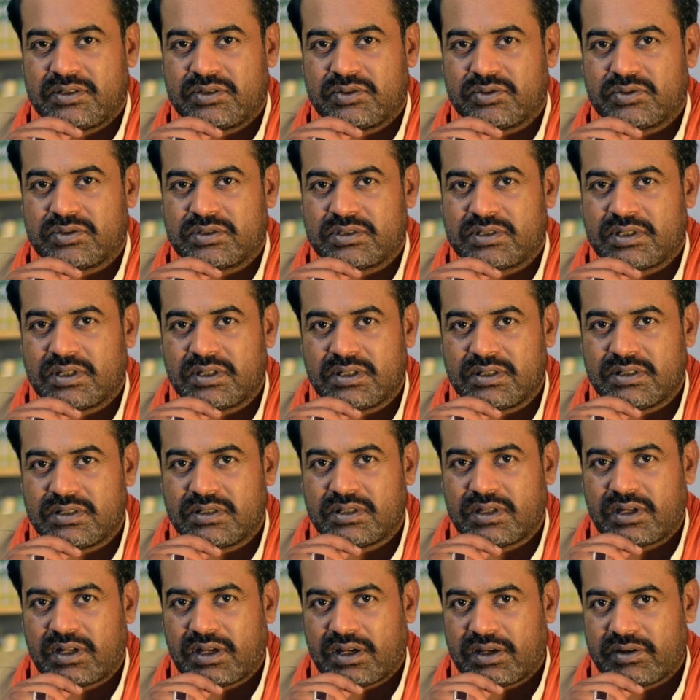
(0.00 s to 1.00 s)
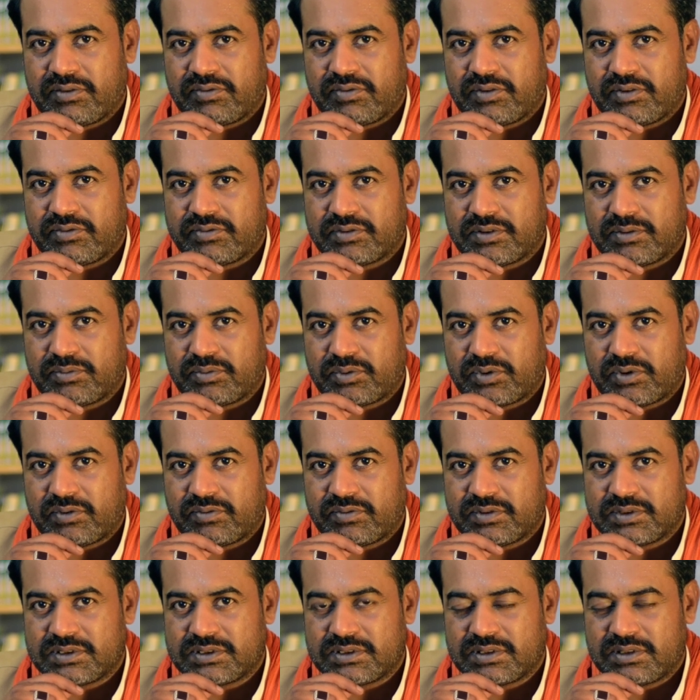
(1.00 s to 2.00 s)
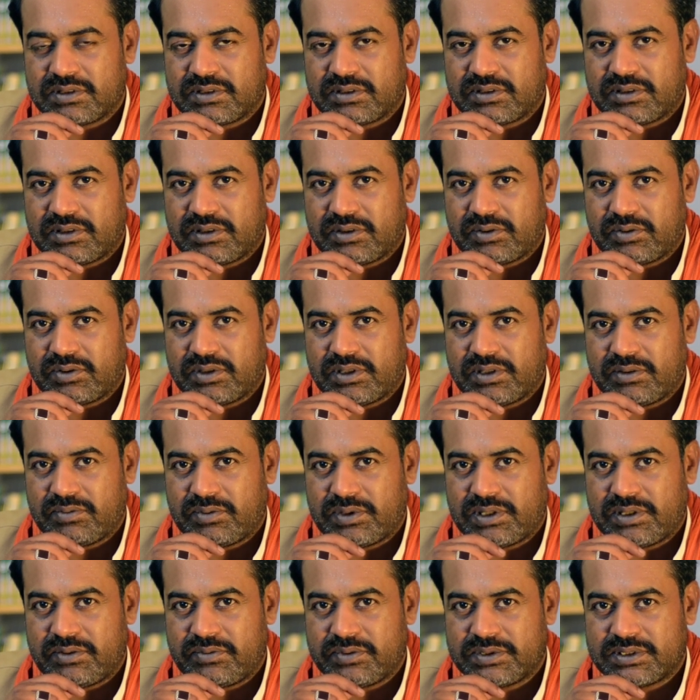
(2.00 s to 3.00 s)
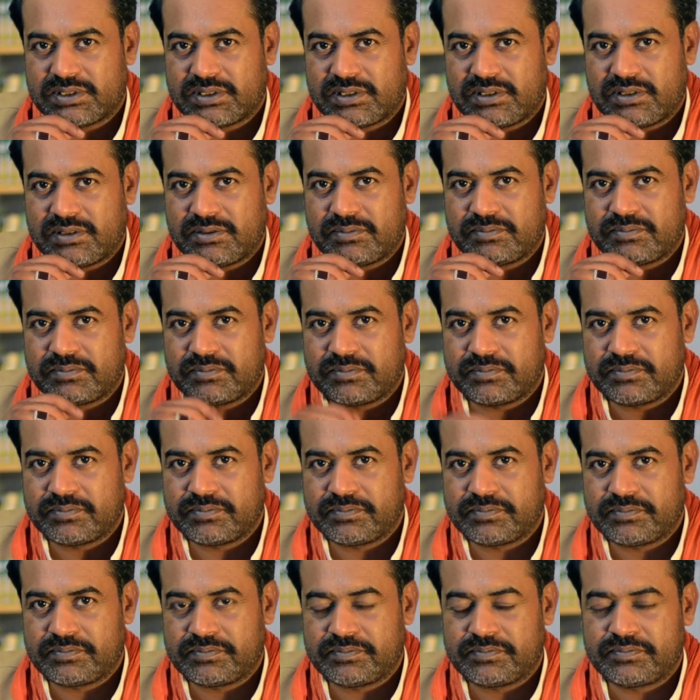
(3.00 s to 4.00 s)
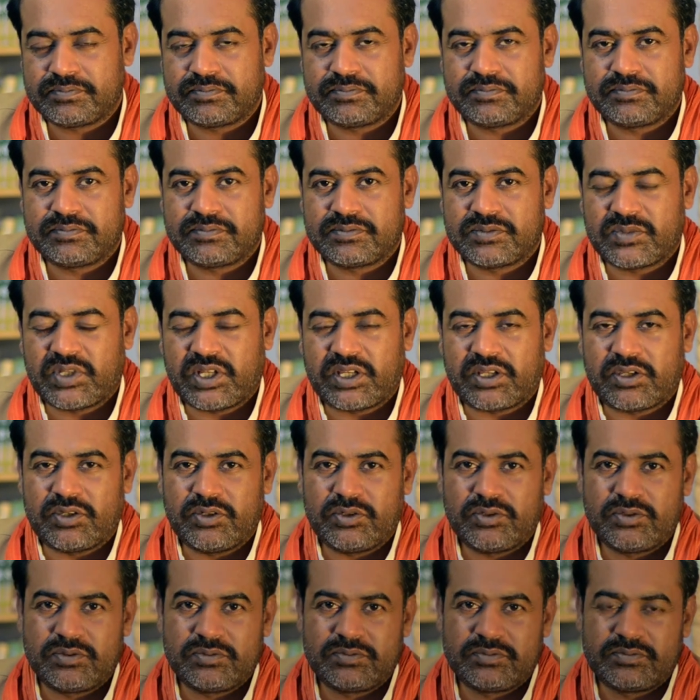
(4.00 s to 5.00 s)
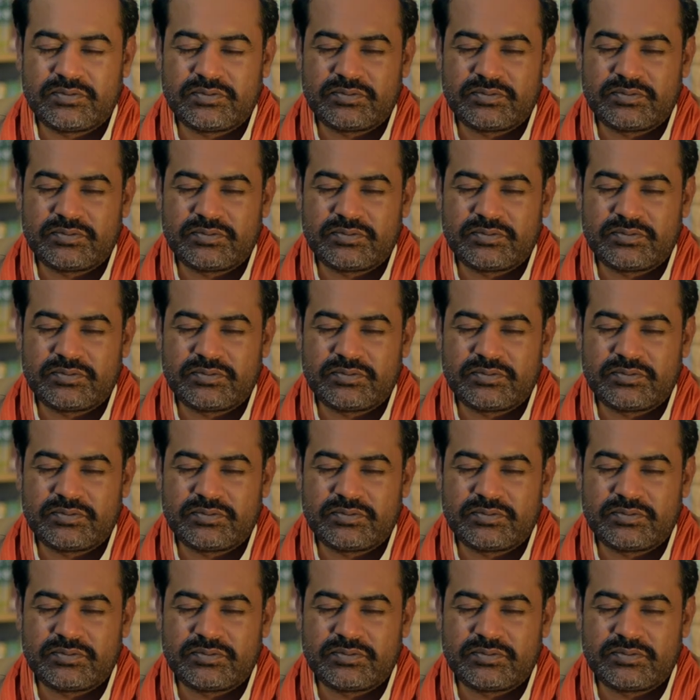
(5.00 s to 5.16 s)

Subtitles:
to study the life of the Prophet sallallahu alaihi wasallam. Thank you.